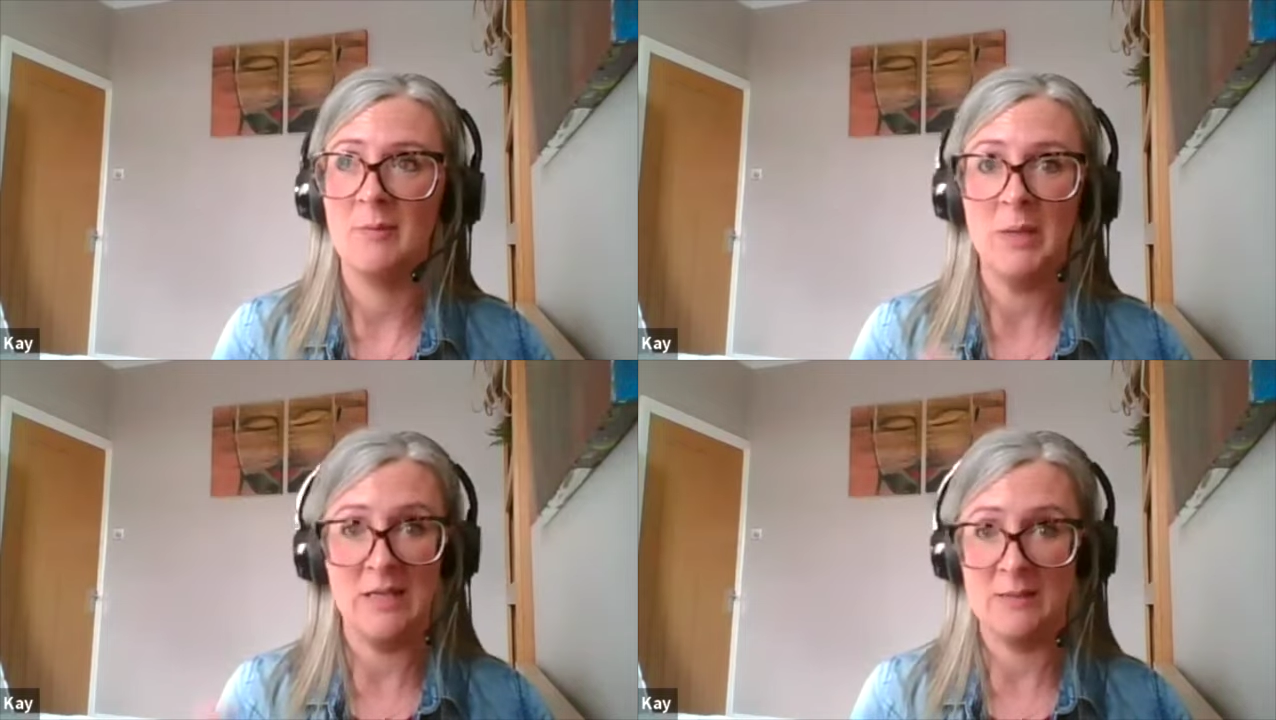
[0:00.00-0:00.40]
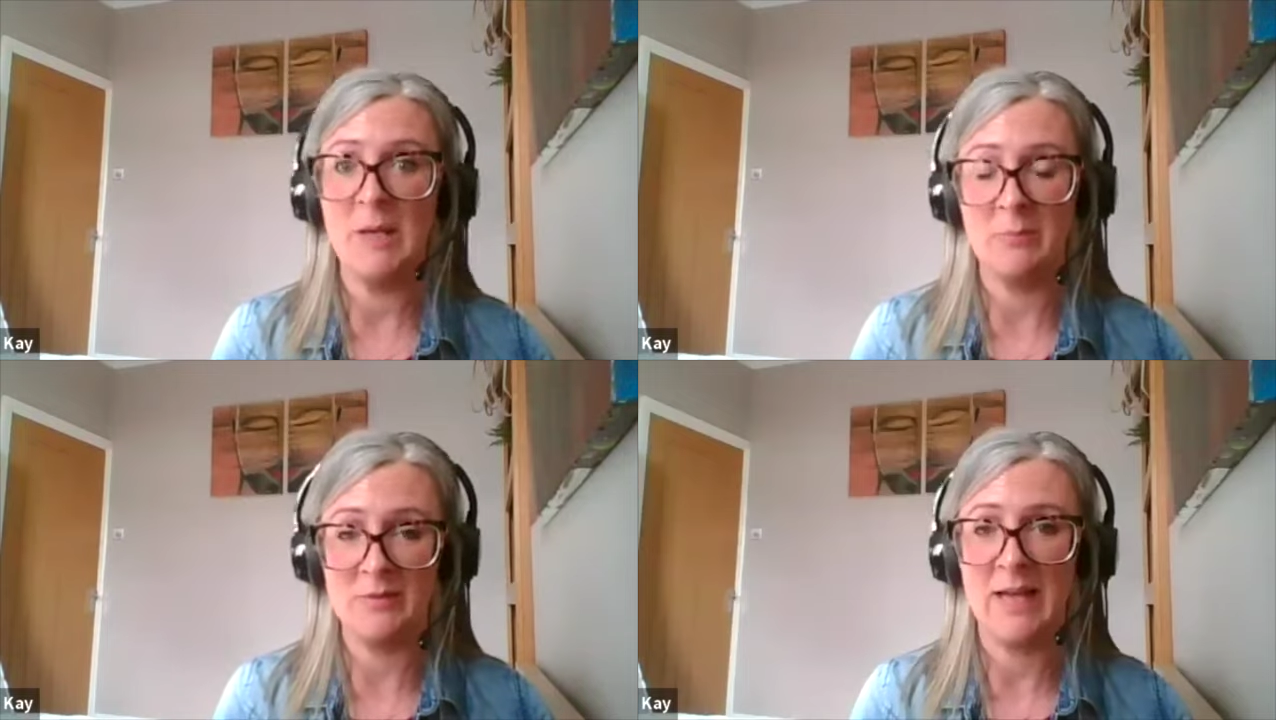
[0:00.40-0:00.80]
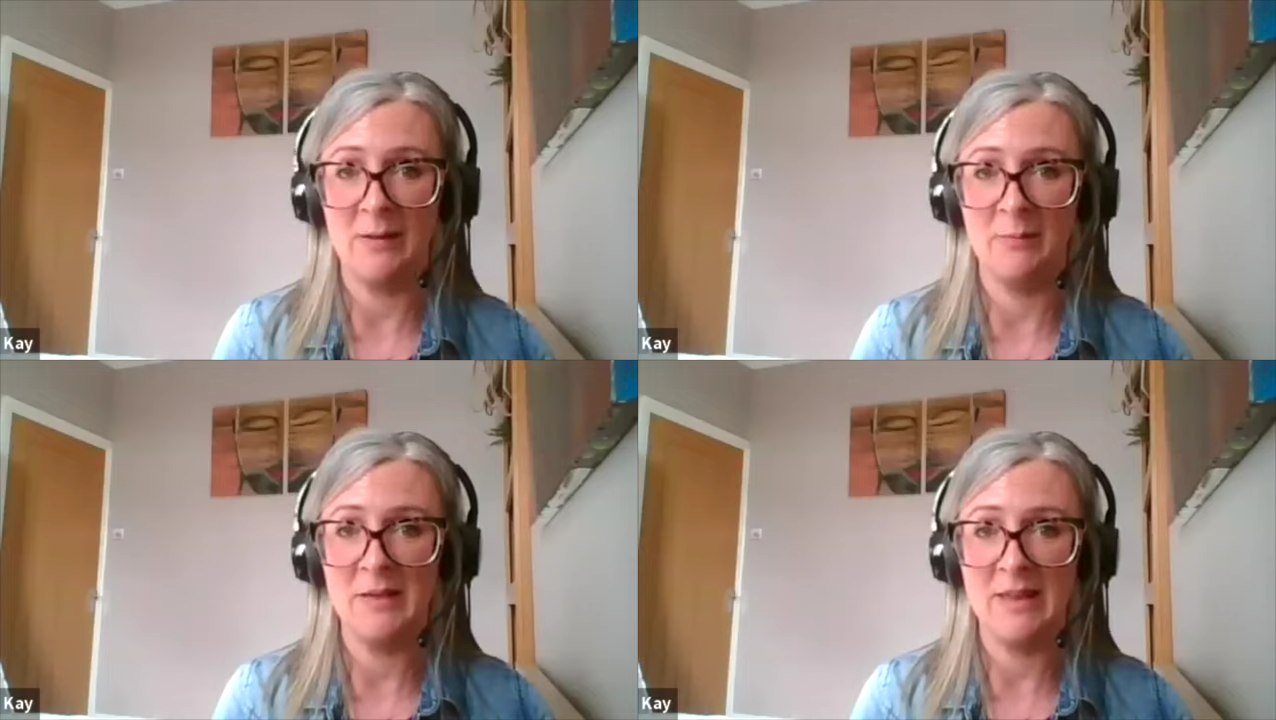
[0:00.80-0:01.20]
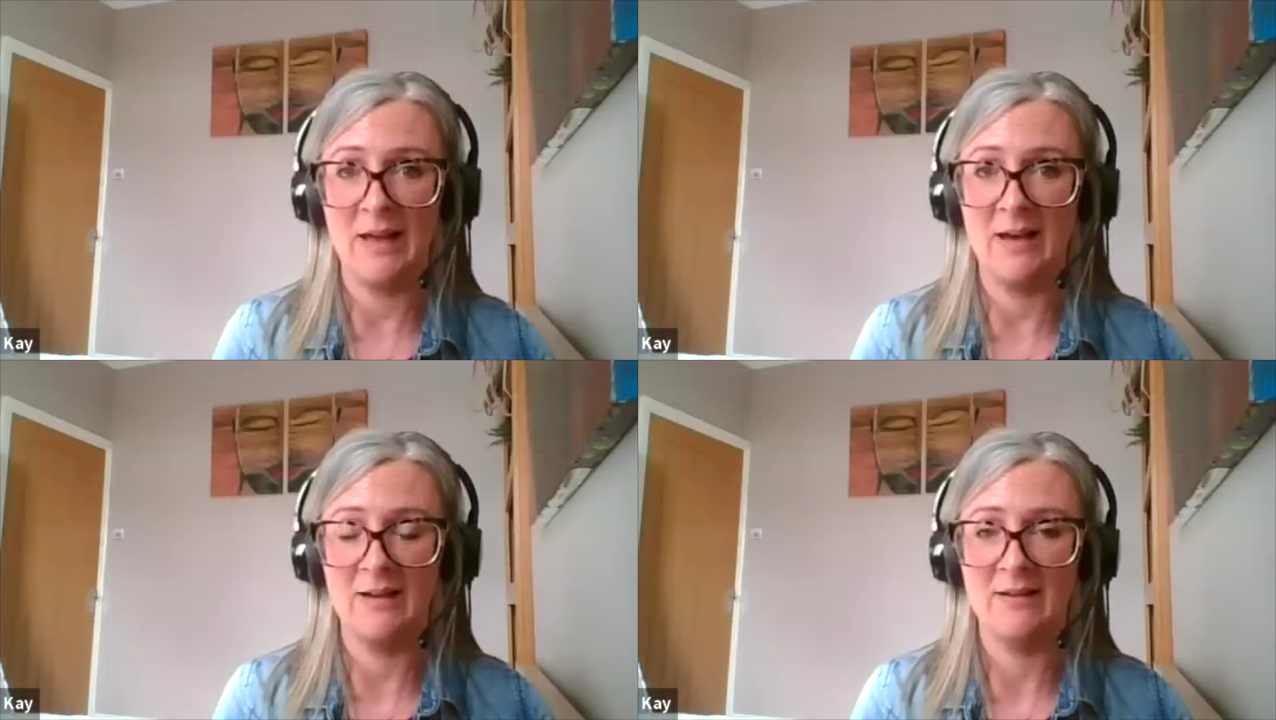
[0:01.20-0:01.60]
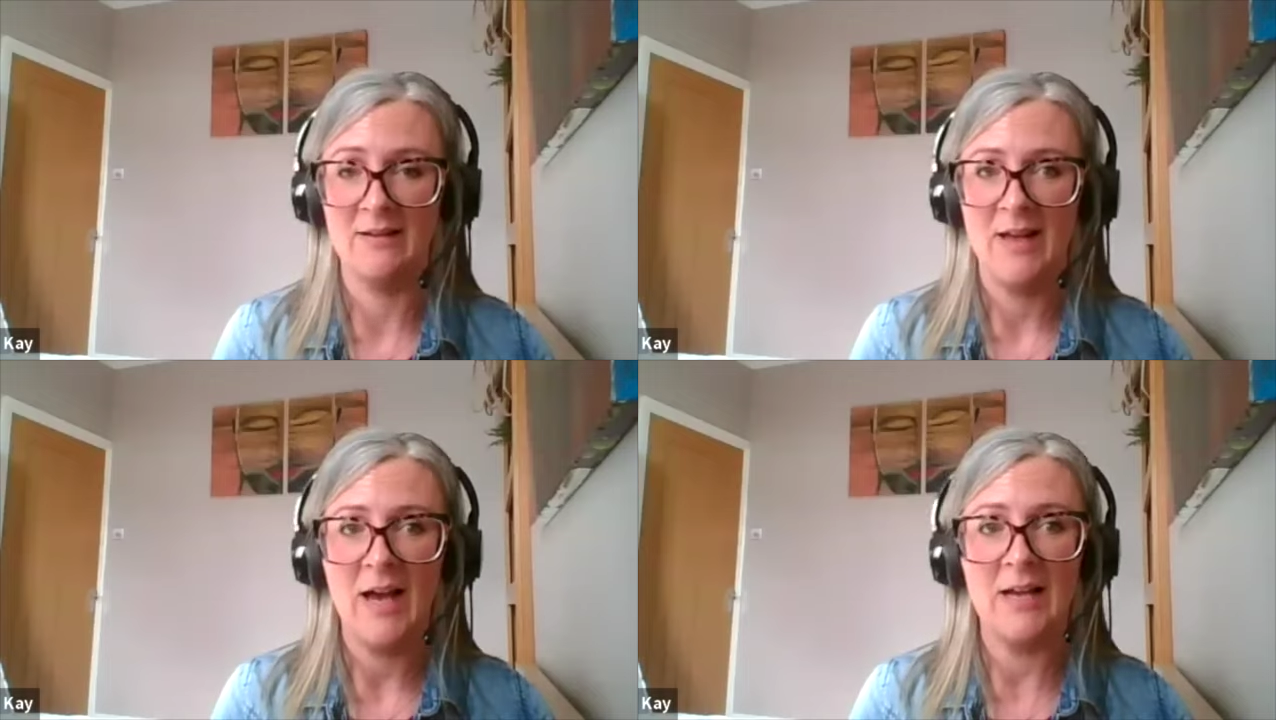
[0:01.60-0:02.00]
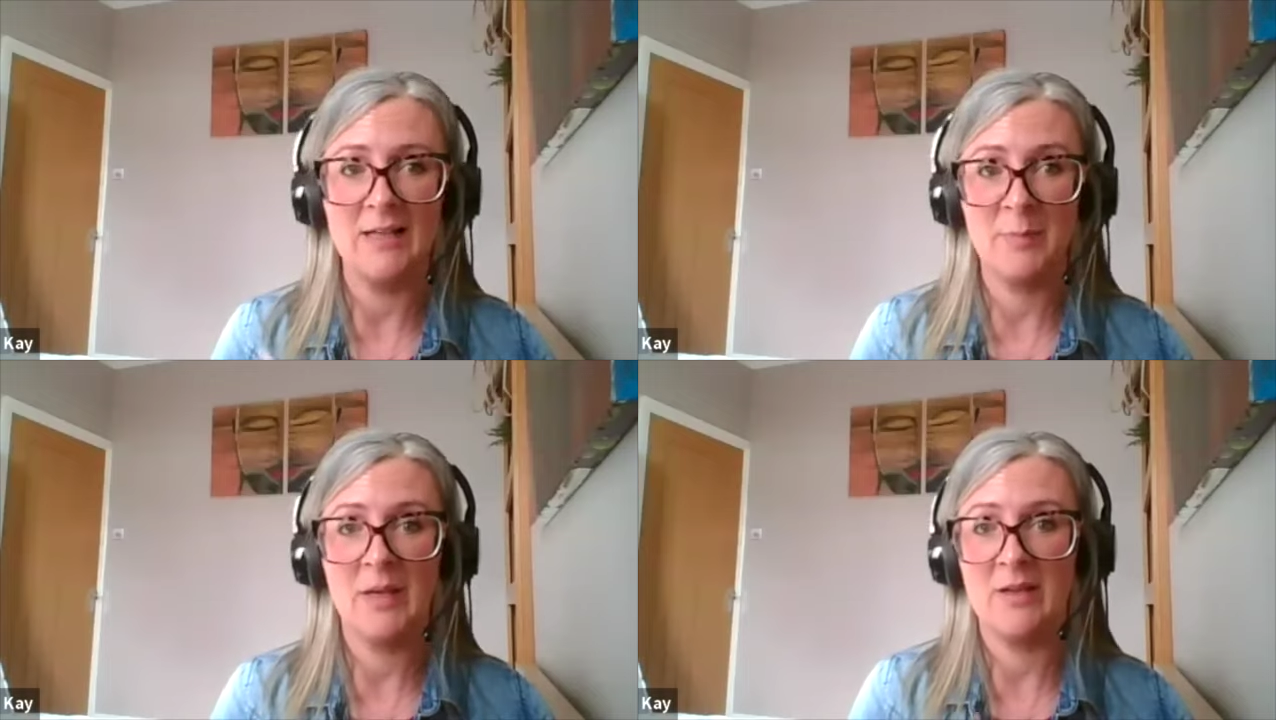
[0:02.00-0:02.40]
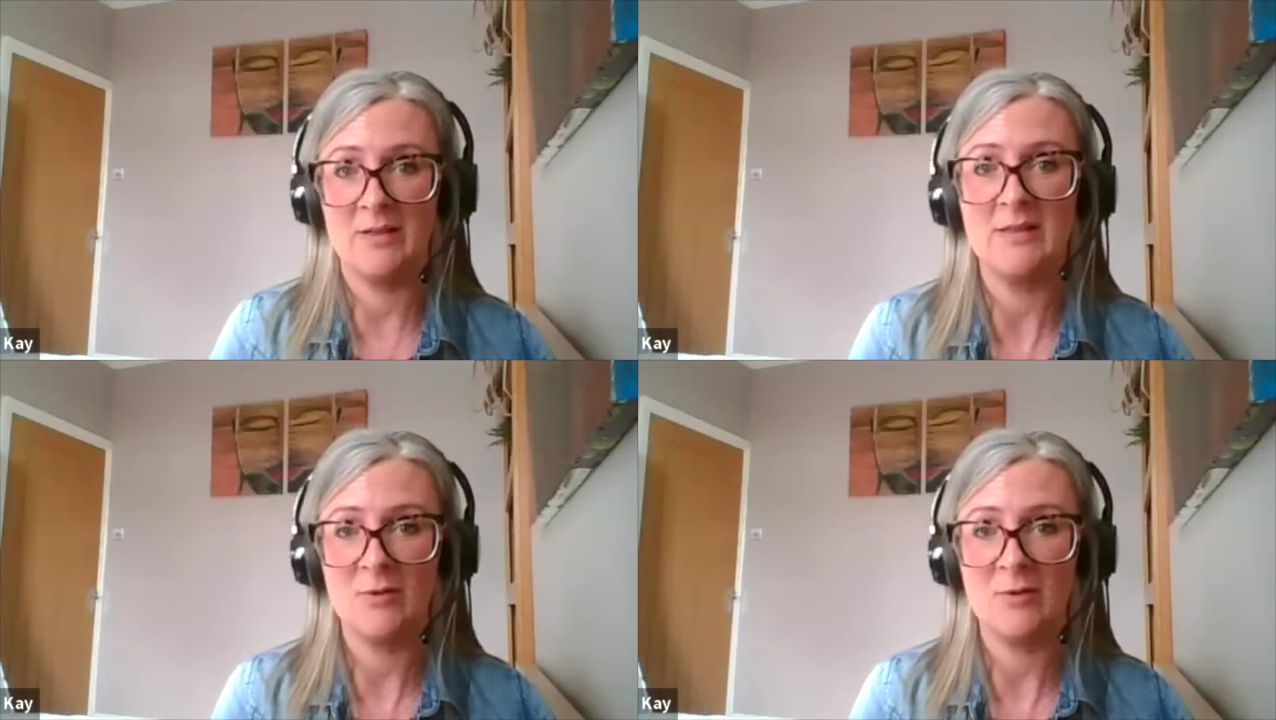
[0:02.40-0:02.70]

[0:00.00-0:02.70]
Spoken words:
because people tell me that. And it's because